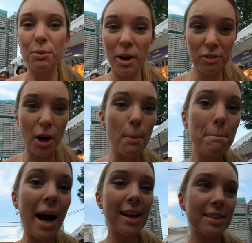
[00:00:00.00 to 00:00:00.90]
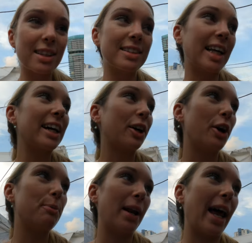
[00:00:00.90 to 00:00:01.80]
We've come back to the
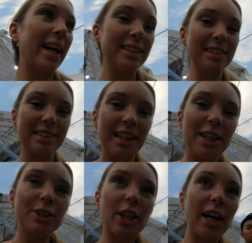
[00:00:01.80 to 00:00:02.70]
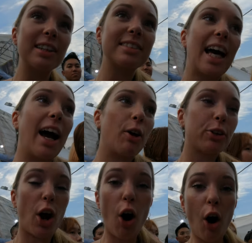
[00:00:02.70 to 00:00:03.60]
taco place. Turns
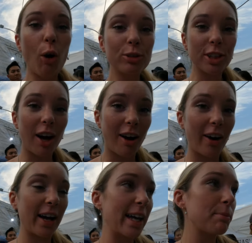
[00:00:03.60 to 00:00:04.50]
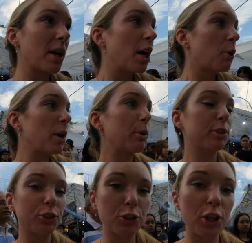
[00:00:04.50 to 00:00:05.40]
out the whole time we
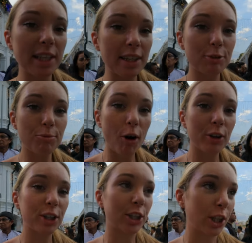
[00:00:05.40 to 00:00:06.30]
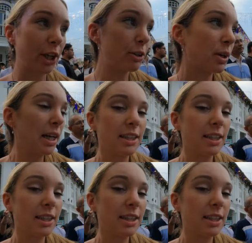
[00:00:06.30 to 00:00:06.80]
were stood in the wrong queue.